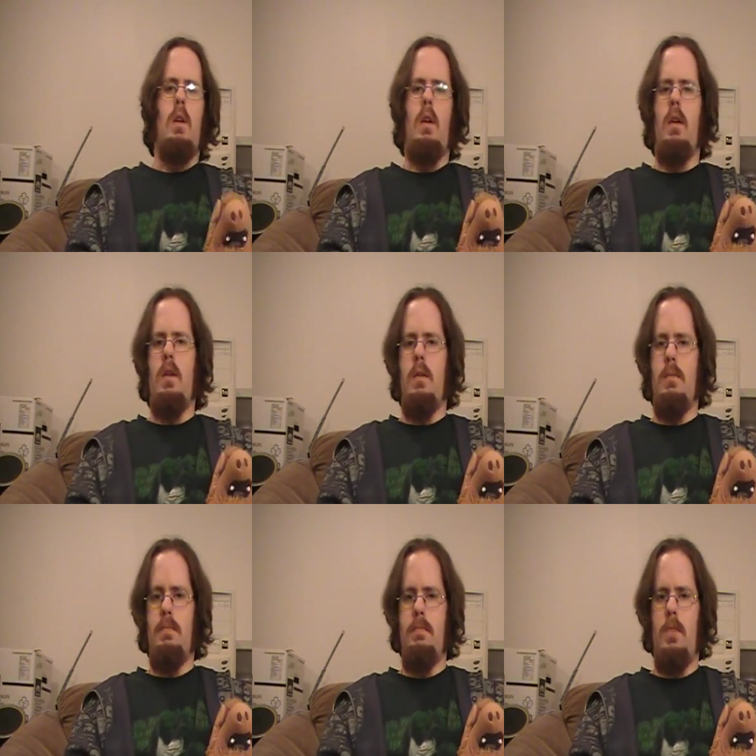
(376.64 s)
uh,
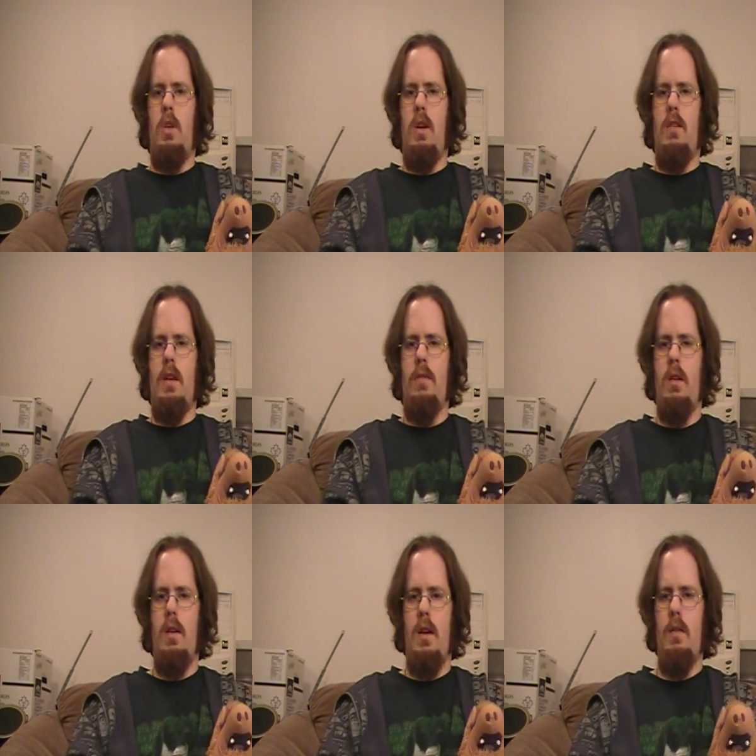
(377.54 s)
you guys have a
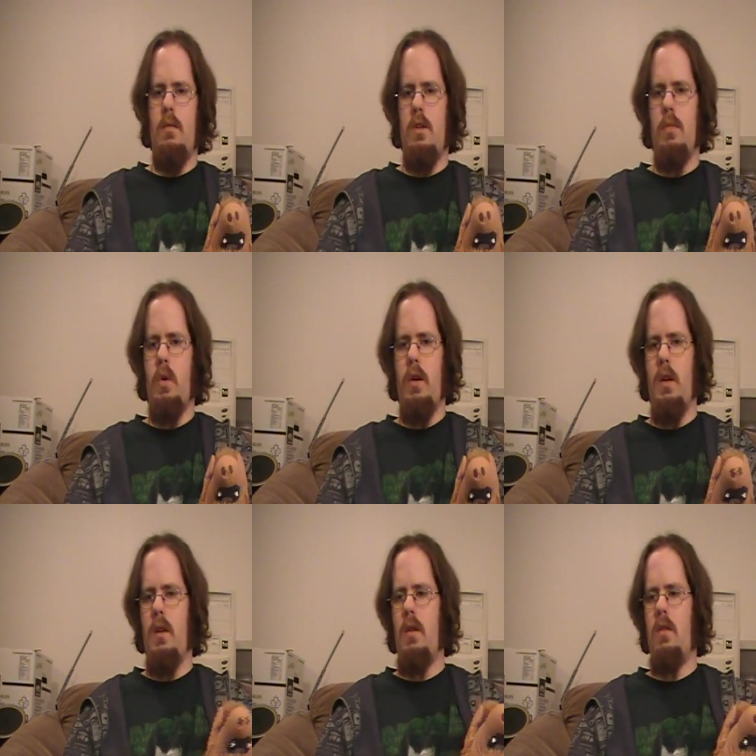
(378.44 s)
good night, good
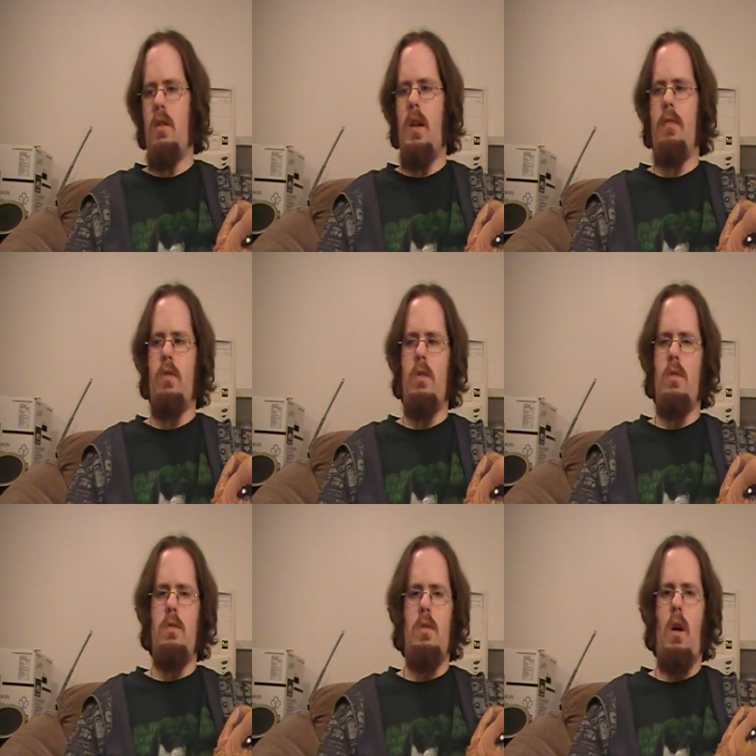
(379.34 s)
morning, good
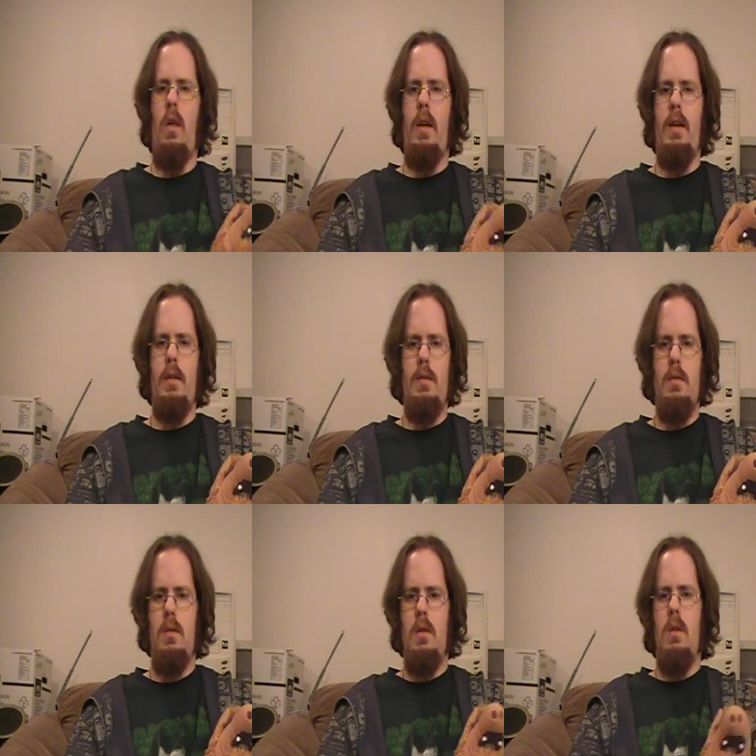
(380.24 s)
afternoon, all that
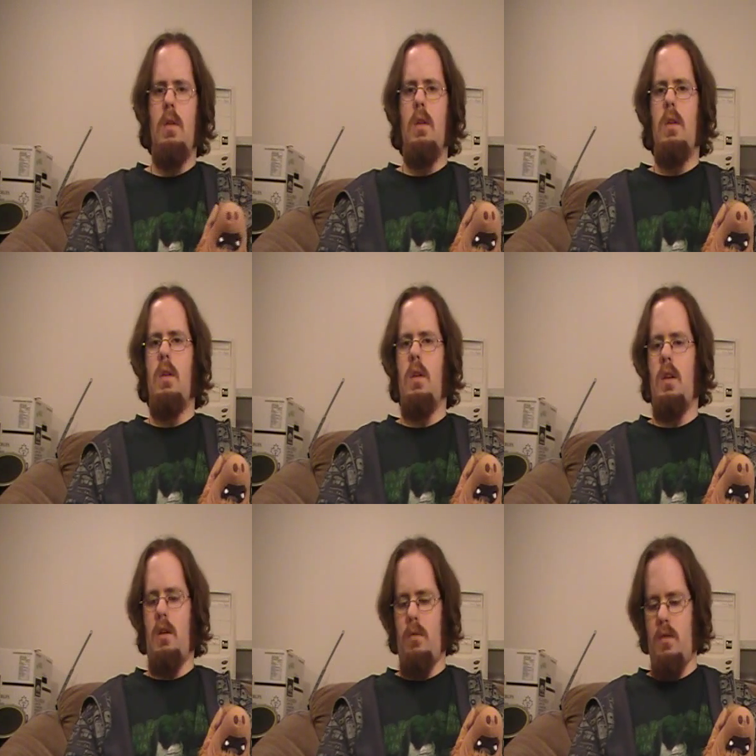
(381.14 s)
and
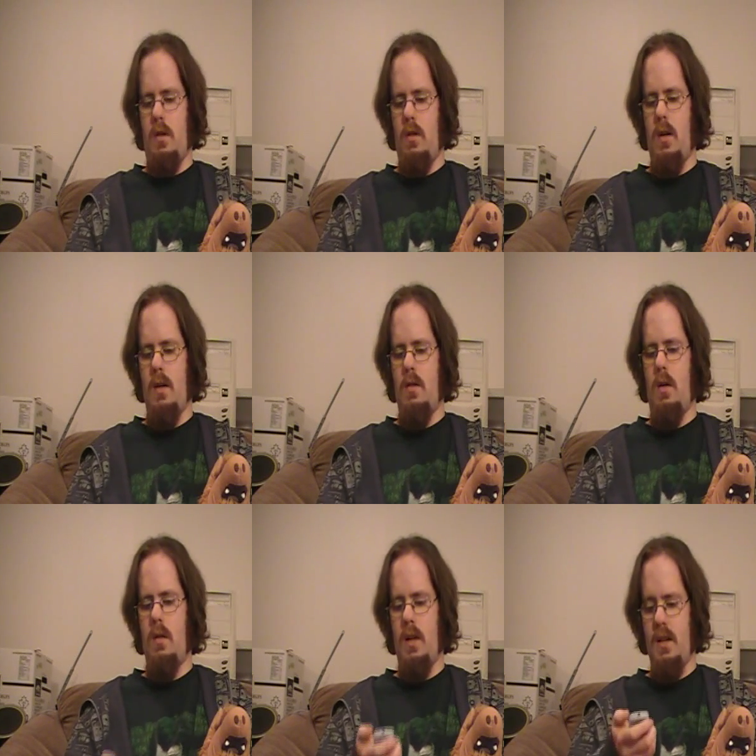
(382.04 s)
I will see you guys
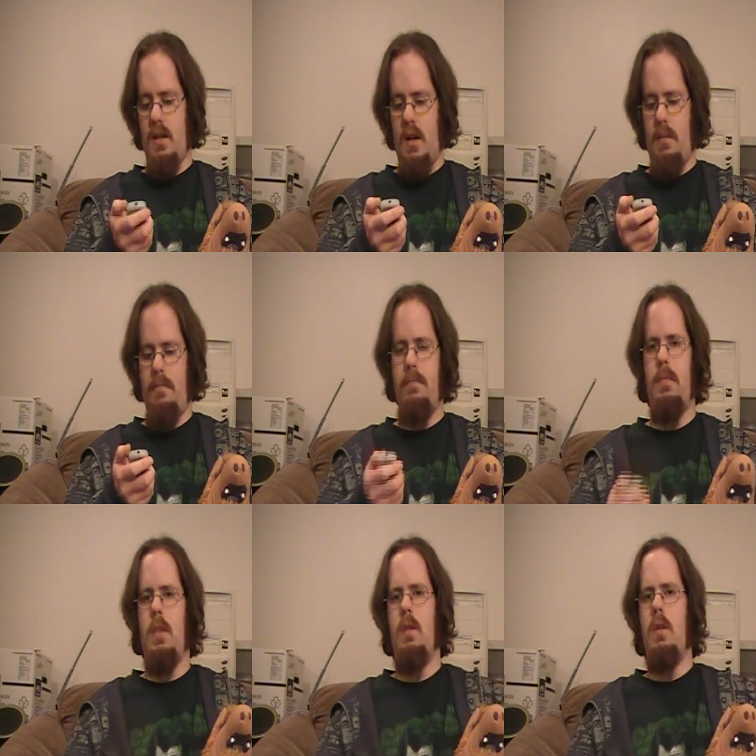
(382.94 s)
all next time.
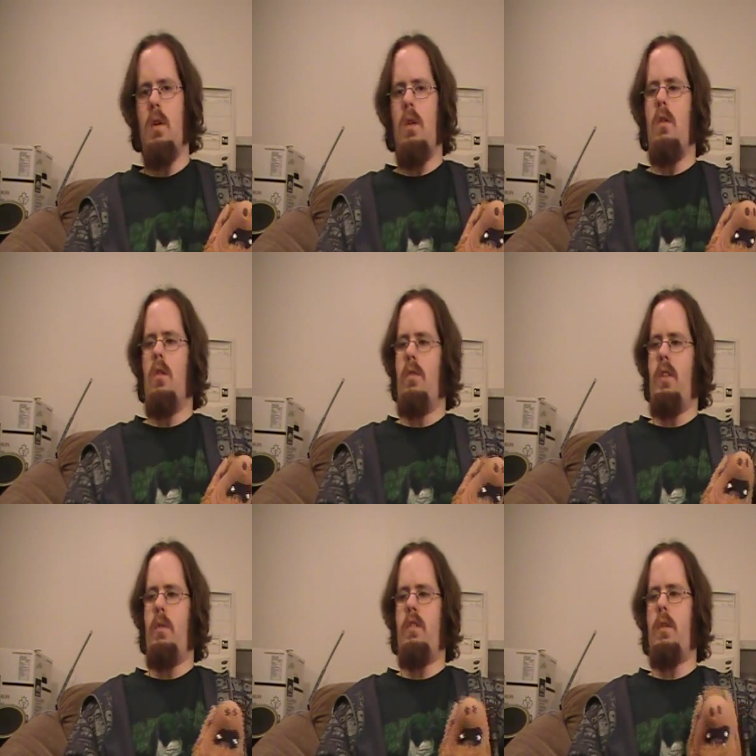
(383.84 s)

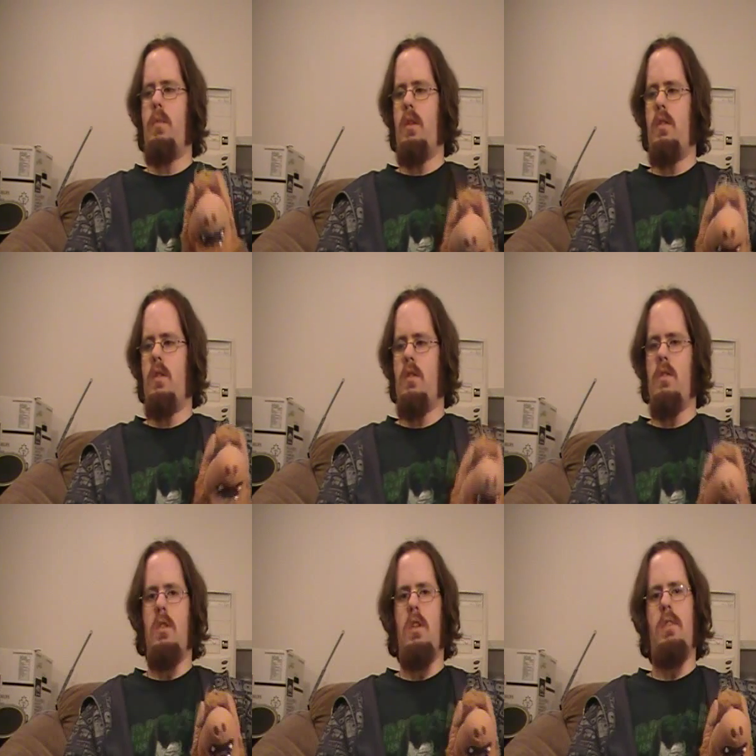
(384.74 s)
Hopefully with something just as
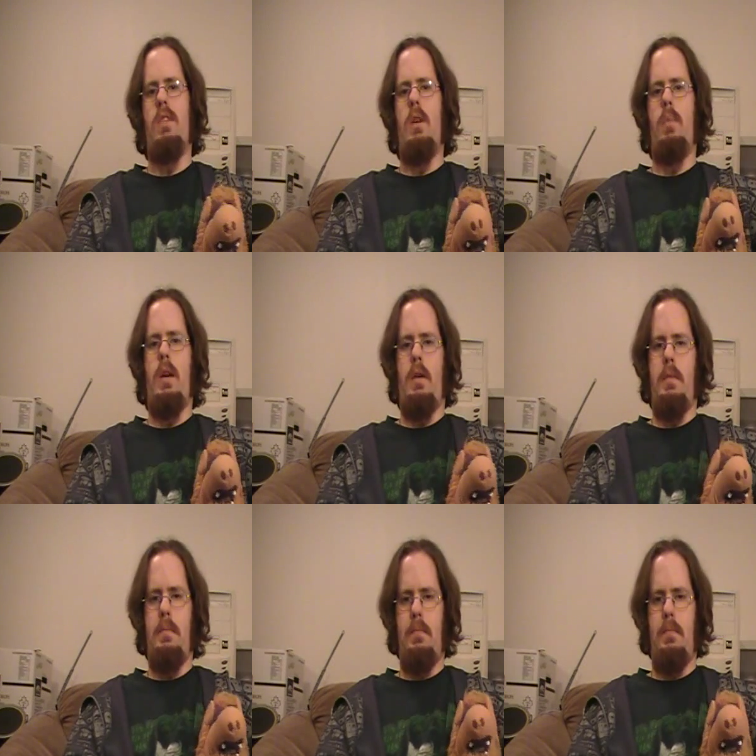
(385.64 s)
good, if not better.